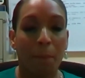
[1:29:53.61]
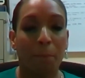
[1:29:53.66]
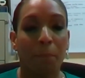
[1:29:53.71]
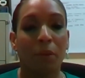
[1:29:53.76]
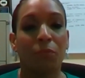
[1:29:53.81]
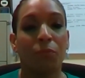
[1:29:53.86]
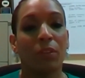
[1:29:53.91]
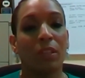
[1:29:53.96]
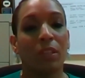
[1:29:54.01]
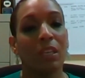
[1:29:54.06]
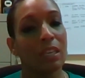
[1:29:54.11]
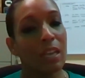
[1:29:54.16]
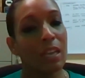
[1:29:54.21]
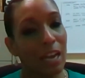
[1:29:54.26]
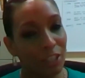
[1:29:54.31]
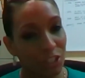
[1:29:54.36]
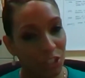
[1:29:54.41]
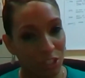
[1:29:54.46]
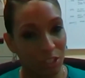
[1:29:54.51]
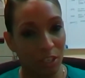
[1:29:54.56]
but for the
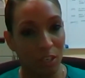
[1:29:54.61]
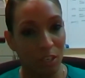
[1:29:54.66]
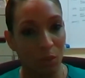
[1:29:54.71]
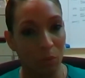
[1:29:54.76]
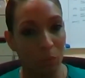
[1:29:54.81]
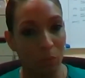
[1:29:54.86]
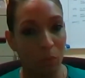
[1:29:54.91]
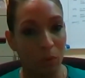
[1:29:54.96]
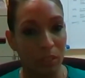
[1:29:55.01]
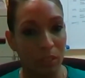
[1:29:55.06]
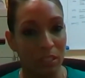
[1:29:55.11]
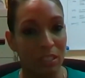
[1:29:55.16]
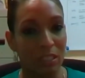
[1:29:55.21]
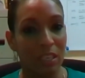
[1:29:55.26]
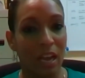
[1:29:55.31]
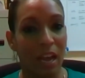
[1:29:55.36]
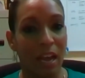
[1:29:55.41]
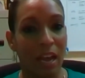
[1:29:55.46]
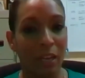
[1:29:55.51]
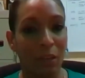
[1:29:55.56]
national awards,
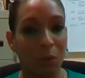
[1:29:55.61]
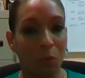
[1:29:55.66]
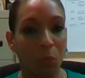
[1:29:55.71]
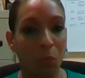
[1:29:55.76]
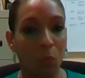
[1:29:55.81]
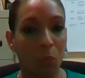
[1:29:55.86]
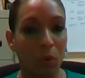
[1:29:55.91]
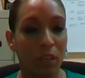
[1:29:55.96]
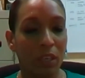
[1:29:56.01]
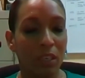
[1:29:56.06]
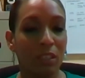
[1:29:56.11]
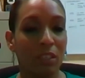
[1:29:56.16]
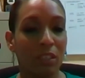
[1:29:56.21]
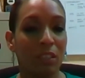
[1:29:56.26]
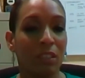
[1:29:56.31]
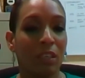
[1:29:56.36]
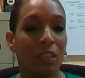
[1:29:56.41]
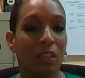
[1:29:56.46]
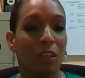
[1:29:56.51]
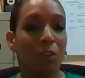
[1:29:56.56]
I
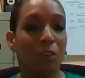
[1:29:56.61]
would